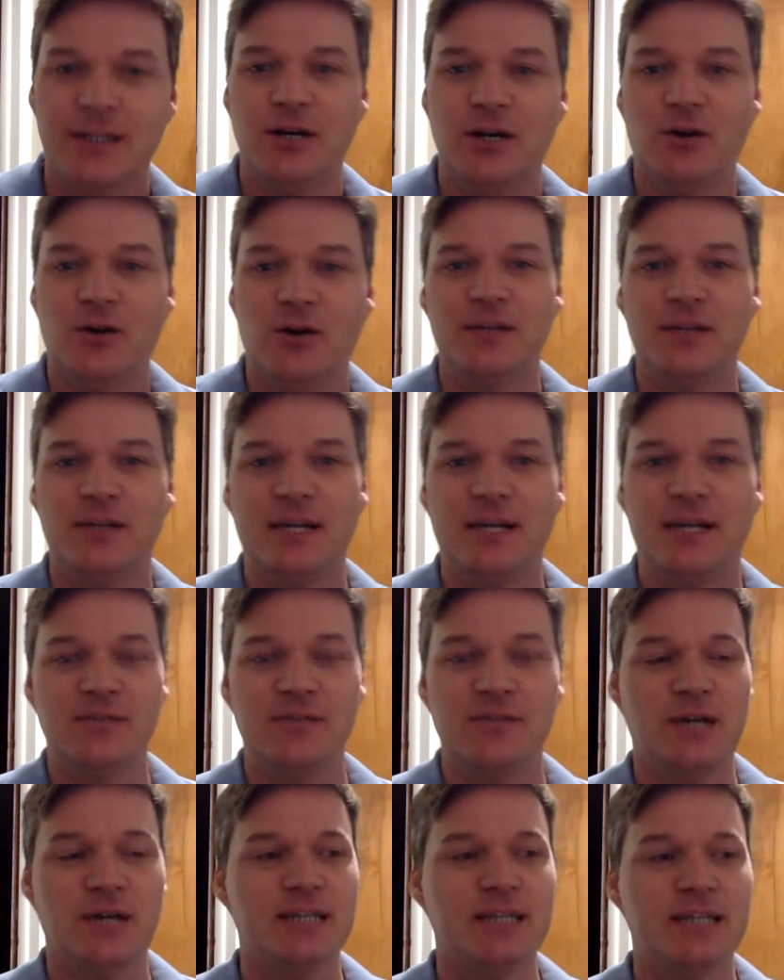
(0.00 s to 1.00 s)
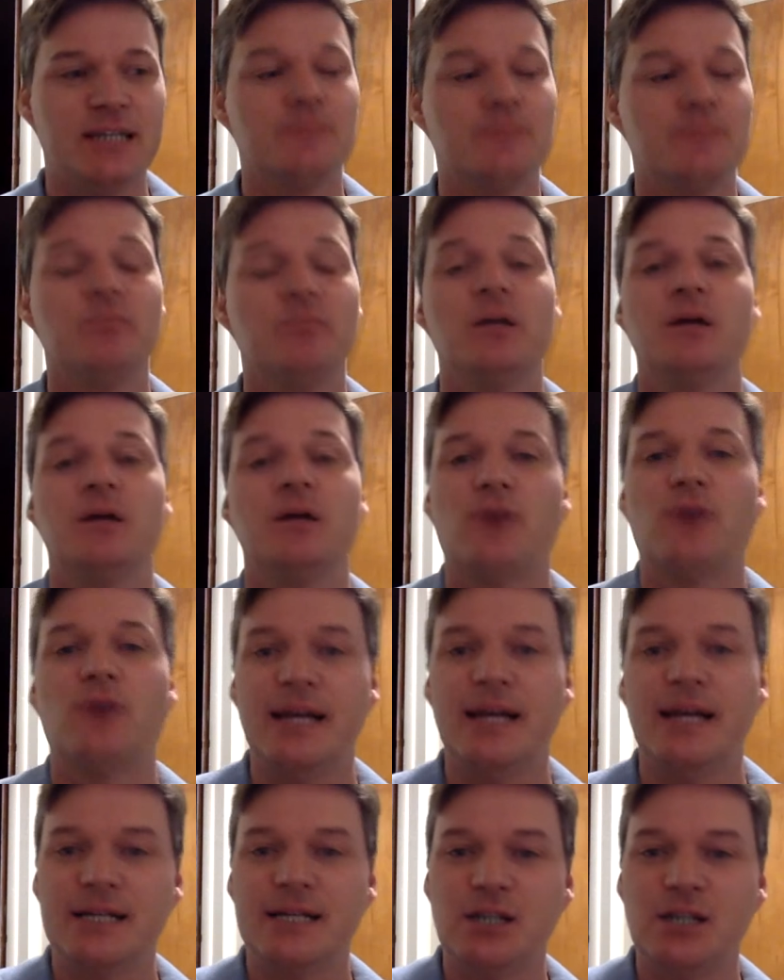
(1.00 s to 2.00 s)
you know, over the next few days,
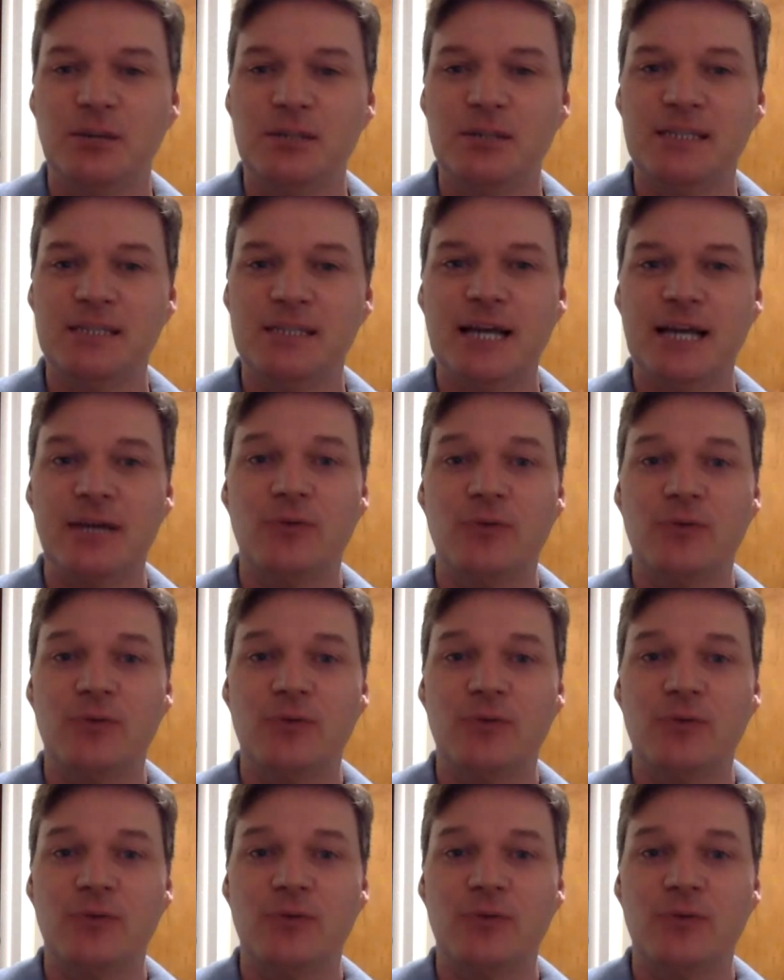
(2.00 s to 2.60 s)
Friday, October 2nd,